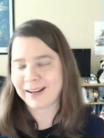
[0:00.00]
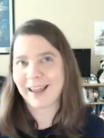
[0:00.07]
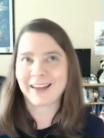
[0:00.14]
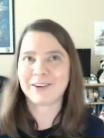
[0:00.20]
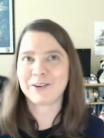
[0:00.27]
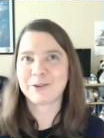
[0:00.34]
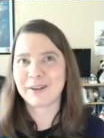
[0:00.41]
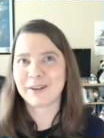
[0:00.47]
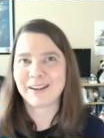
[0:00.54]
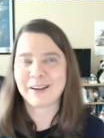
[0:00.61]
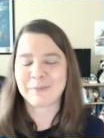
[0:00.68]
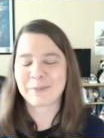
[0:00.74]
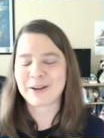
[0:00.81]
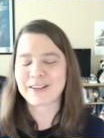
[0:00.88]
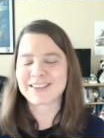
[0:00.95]
and I had to do
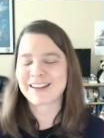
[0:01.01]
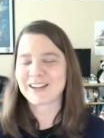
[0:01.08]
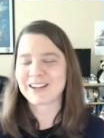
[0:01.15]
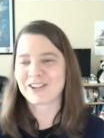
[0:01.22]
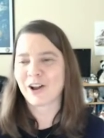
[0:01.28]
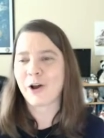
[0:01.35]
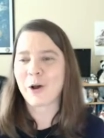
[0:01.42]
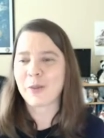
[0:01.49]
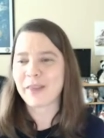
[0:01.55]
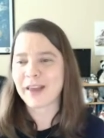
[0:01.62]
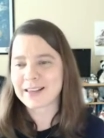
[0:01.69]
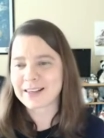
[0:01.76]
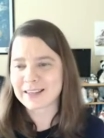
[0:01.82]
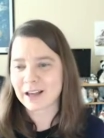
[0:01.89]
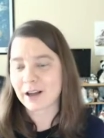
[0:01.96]
a presentation on
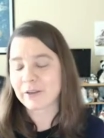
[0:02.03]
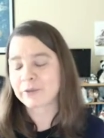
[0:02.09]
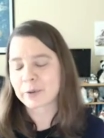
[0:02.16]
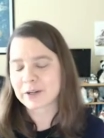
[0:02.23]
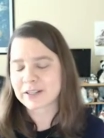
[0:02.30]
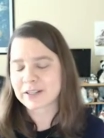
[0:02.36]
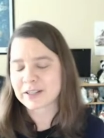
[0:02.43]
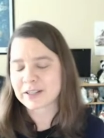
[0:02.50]
that software.